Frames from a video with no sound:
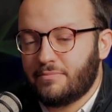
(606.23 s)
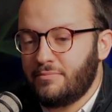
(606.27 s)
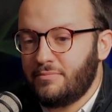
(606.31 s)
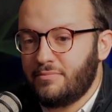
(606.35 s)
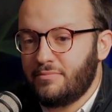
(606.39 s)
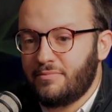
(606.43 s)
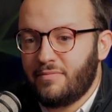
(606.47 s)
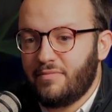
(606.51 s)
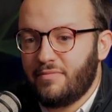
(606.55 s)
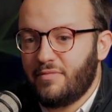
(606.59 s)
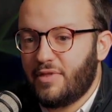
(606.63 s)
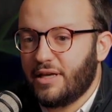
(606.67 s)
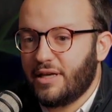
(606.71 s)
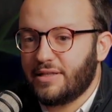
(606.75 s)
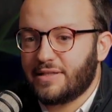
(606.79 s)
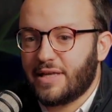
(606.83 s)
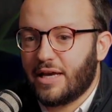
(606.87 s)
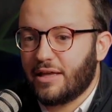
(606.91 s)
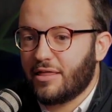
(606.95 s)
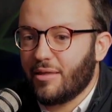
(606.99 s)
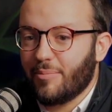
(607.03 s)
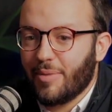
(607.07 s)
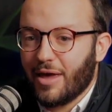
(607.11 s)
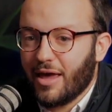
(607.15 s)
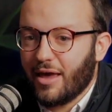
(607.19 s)
Things like
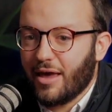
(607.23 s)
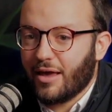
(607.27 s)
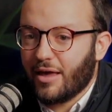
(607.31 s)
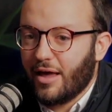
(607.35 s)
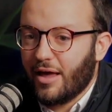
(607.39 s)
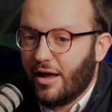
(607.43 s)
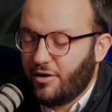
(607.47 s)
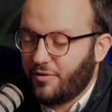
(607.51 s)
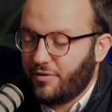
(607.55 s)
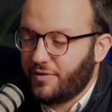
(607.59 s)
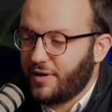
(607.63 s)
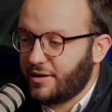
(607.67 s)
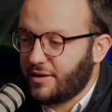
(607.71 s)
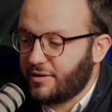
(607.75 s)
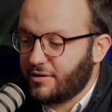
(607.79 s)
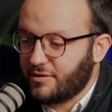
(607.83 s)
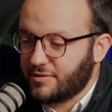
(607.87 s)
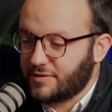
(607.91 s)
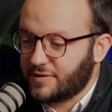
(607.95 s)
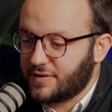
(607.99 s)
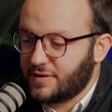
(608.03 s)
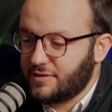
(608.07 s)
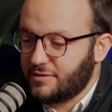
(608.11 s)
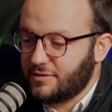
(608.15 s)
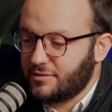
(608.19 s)
the bank. I don't think
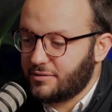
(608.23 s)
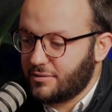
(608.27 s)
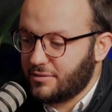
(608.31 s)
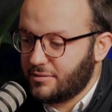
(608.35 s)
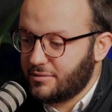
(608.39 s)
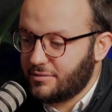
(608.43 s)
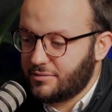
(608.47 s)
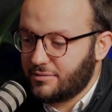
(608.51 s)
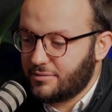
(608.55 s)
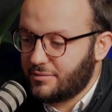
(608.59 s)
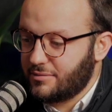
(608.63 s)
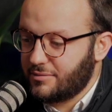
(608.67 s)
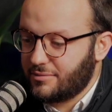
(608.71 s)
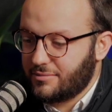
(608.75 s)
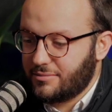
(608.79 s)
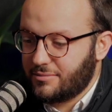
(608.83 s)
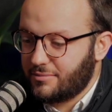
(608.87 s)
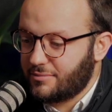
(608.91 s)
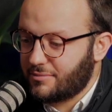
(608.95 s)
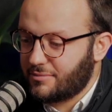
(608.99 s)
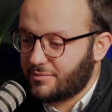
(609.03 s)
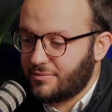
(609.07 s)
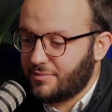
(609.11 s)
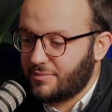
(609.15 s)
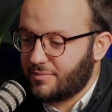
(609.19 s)
there's
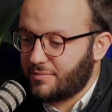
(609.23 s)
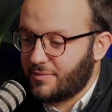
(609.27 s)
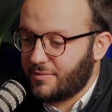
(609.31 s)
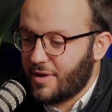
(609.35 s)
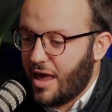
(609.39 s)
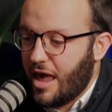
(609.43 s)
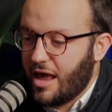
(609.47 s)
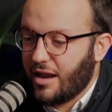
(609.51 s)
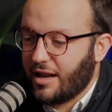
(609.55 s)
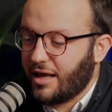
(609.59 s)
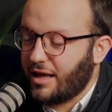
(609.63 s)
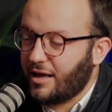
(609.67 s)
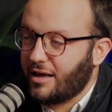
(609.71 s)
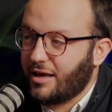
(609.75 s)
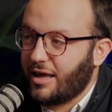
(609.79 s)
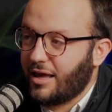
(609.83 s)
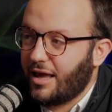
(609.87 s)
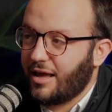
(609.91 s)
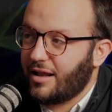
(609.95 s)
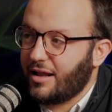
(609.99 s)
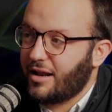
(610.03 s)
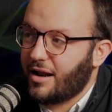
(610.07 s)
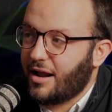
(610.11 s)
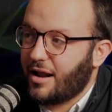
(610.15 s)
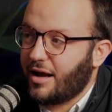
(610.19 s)
any
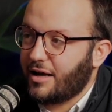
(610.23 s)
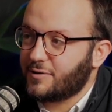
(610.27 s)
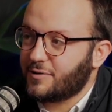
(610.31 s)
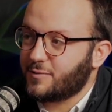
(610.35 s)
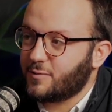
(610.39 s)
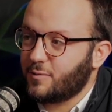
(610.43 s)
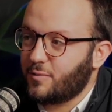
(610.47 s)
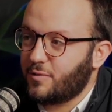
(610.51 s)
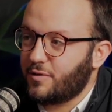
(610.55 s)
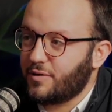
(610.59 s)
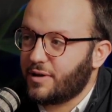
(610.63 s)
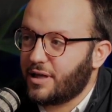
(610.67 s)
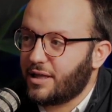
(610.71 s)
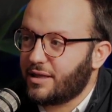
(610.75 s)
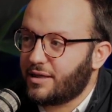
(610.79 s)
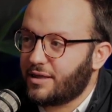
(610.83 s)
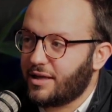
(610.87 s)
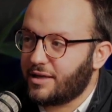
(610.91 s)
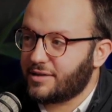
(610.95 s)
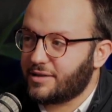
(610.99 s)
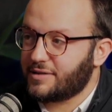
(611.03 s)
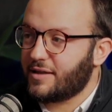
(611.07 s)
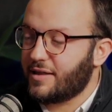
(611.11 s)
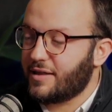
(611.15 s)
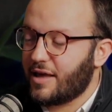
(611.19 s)
kid in high school that
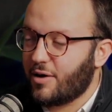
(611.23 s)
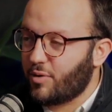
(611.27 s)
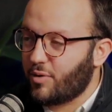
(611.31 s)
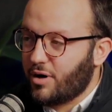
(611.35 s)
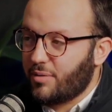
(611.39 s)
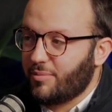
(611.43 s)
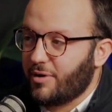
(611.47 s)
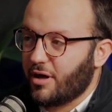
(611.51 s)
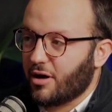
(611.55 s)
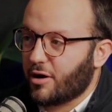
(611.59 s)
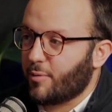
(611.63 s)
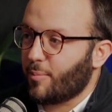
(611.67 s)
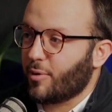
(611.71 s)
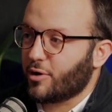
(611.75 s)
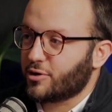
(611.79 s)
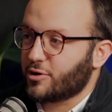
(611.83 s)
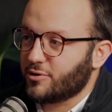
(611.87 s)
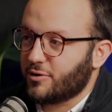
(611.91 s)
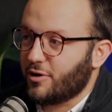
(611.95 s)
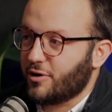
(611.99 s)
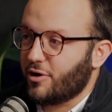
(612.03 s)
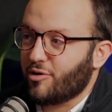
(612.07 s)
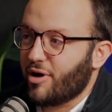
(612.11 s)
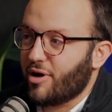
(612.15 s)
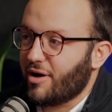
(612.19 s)
thinks that they want to be a commercial
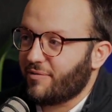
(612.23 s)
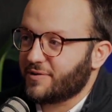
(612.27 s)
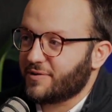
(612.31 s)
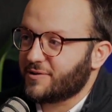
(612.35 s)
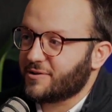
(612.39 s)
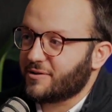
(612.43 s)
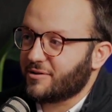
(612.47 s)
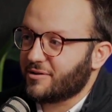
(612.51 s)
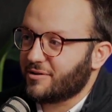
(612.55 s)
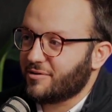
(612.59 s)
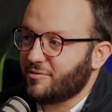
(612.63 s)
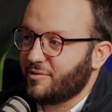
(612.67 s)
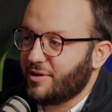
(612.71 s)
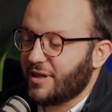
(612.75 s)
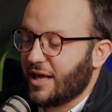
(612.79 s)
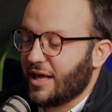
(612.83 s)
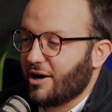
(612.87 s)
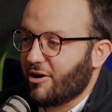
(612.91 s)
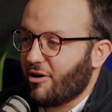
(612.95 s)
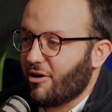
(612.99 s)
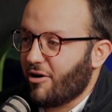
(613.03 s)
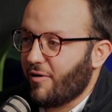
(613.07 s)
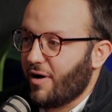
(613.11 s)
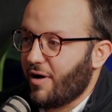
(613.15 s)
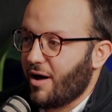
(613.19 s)
loan officer when they
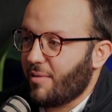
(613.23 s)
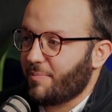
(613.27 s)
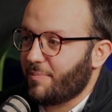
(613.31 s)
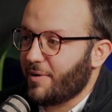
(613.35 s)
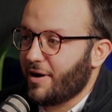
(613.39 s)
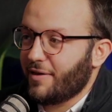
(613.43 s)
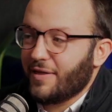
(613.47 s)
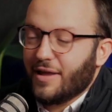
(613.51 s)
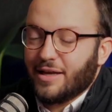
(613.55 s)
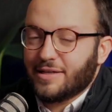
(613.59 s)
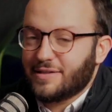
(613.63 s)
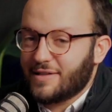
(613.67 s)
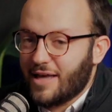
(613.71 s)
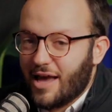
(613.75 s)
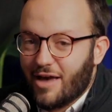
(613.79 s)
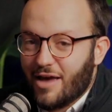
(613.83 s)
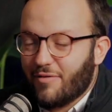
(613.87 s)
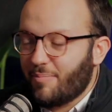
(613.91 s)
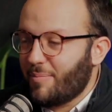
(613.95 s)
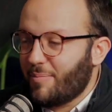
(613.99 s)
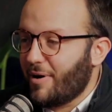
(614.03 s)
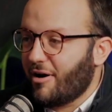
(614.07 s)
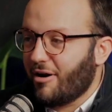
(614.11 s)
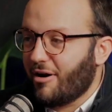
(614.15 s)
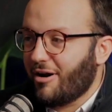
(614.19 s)
grow up, unless they have a
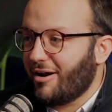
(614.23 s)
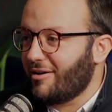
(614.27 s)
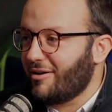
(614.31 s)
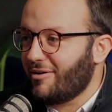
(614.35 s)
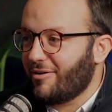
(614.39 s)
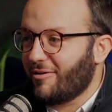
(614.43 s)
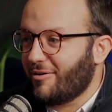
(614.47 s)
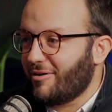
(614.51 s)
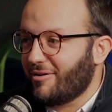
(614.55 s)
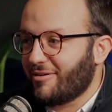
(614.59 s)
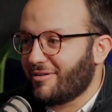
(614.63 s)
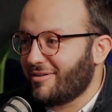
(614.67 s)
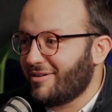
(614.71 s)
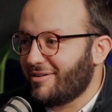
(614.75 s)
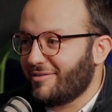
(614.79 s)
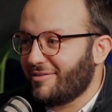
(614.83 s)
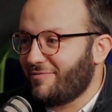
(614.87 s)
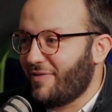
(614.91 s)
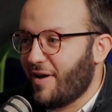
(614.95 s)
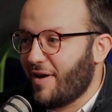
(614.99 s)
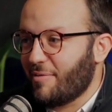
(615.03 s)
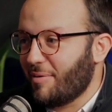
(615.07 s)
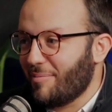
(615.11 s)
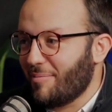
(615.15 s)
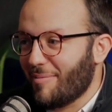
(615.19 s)
parent or
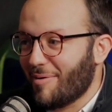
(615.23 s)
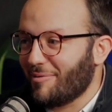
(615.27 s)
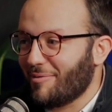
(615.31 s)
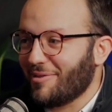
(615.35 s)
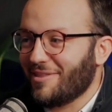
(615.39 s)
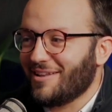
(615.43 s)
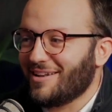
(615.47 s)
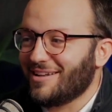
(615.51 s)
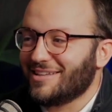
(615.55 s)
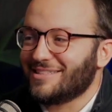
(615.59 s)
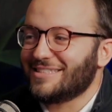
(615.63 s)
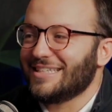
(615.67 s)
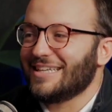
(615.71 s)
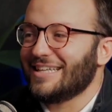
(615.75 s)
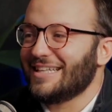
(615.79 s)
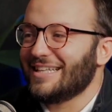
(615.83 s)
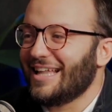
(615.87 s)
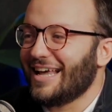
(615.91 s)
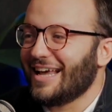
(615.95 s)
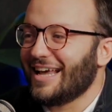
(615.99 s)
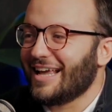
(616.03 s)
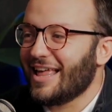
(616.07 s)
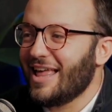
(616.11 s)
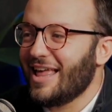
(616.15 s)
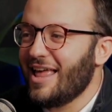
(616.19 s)
family member that does it.
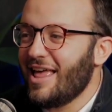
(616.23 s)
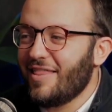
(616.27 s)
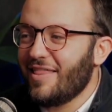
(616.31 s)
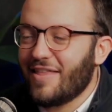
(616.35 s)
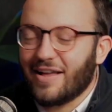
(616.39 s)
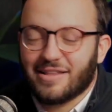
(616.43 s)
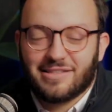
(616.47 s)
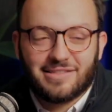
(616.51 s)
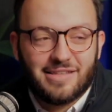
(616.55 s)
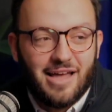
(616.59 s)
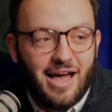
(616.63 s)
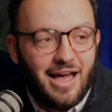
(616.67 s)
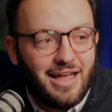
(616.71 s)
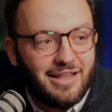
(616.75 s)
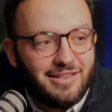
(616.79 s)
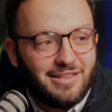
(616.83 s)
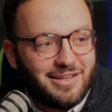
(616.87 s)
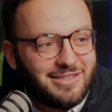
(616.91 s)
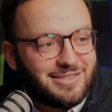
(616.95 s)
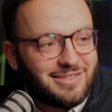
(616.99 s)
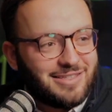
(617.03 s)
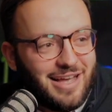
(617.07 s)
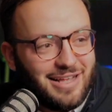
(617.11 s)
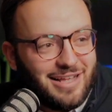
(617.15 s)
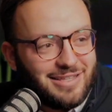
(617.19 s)
Like, sure. That's
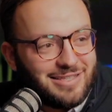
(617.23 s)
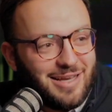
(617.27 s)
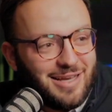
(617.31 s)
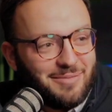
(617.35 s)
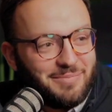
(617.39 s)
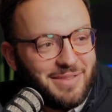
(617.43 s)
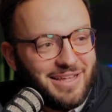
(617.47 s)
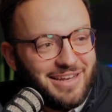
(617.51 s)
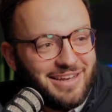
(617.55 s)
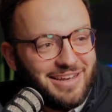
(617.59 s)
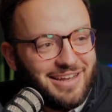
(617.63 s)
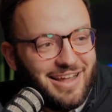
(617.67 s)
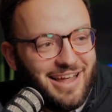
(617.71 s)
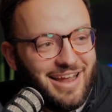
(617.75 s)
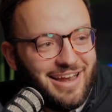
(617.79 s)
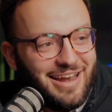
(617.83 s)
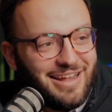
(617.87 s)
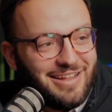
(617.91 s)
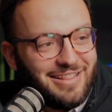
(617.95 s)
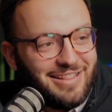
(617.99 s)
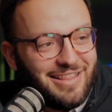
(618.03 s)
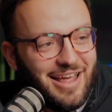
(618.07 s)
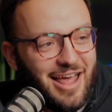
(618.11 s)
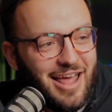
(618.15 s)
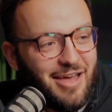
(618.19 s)
not something. Have
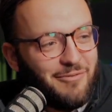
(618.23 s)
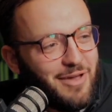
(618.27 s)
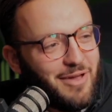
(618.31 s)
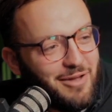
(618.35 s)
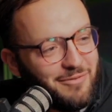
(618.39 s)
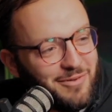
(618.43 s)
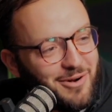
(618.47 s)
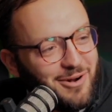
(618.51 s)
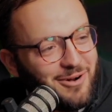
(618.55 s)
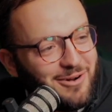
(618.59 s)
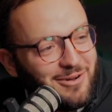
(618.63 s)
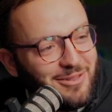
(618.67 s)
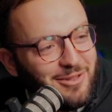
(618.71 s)
you ever heard a little